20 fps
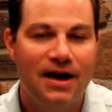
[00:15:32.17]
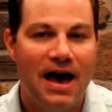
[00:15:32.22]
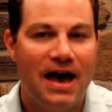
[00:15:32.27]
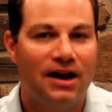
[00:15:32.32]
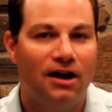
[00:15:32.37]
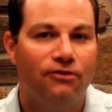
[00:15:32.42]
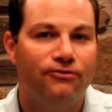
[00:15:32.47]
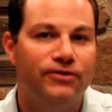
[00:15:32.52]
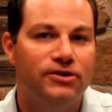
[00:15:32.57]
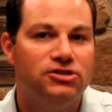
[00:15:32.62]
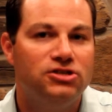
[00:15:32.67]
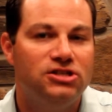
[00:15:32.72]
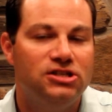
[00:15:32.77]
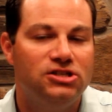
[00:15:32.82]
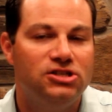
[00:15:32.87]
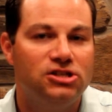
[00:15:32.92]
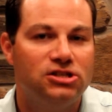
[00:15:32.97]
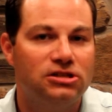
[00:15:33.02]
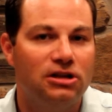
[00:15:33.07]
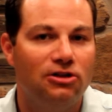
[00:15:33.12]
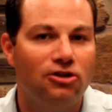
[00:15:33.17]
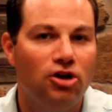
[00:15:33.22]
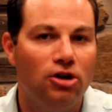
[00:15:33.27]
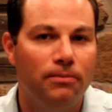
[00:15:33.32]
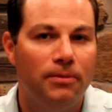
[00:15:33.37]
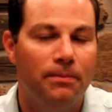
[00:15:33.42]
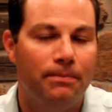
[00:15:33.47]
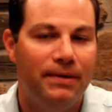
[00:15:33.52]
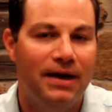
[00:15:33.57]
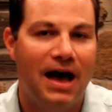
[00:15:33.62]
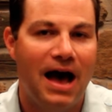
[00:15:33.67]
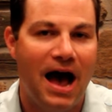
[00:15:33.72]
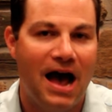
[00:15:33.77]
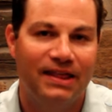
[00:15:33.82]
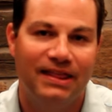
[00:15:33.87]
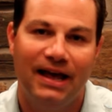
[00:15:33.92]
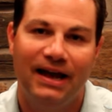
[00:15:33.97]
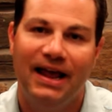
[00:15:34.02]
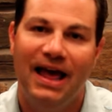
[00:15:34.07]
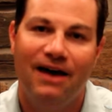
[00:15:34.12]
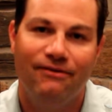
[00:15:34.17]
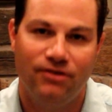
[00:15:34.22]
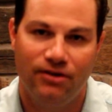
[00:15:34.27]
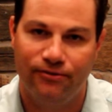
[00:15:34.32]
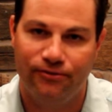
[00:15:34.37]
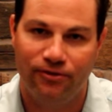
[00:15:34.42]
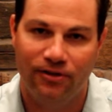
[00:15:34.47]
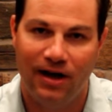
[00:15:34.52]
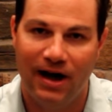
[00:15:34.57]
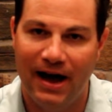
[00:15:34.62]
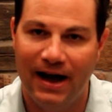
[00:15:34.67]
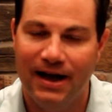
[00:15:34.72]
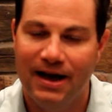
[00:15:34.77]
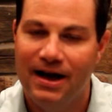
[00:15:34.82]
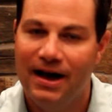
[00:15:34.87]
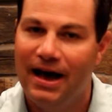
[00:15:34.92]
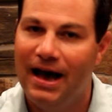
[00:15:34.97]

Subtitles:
and I'll fish these just a little bit behind that heavy fly.